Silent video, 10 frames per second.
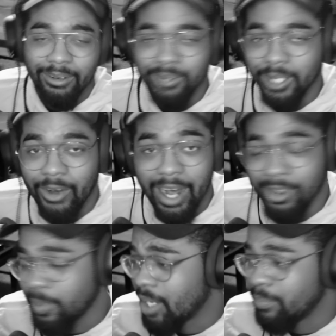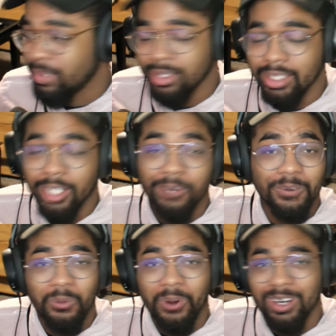don't know either, man, but you know,
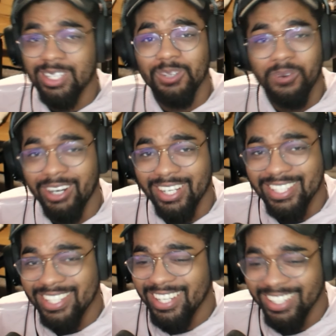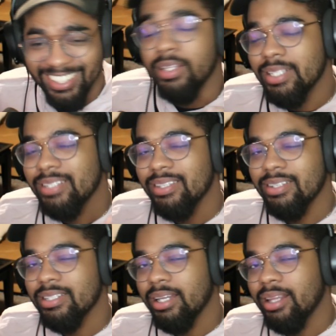if it works, it works. This is the
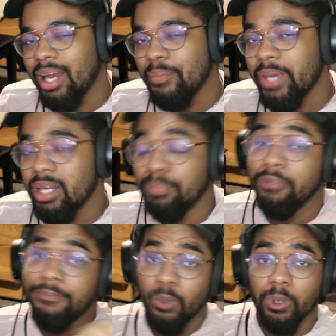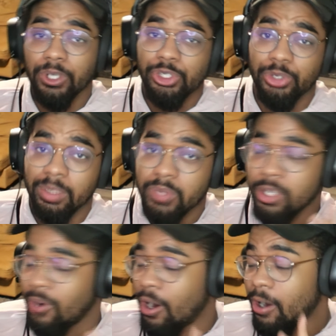design that I made before stream,
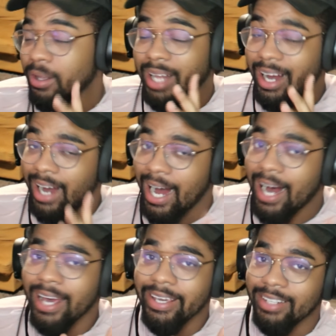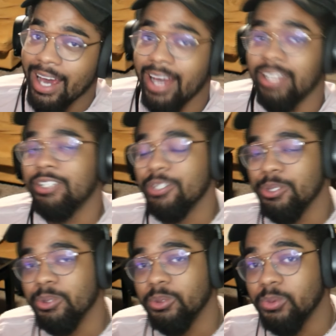so all I had to
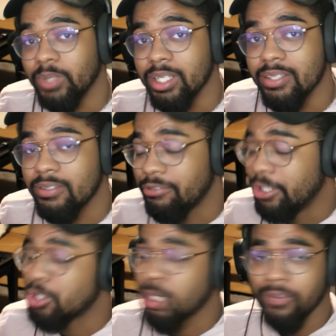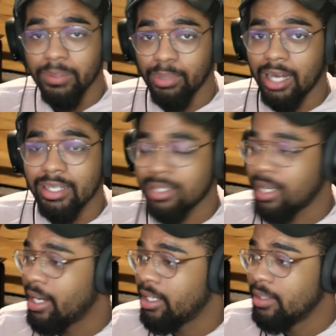do was finish off the block
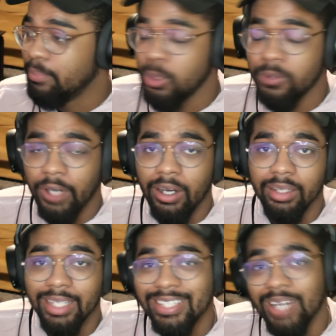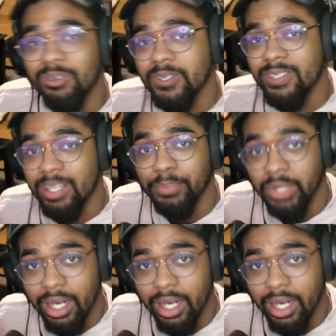design and move on. That sounds simple